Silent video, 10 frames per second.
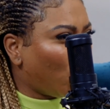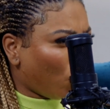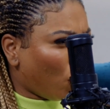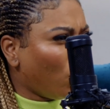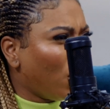
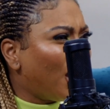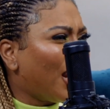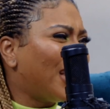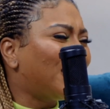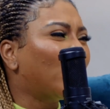
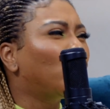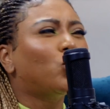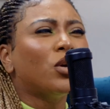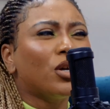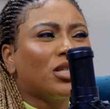Like it's like you're
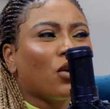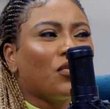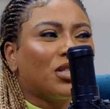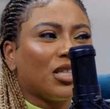doing yourself a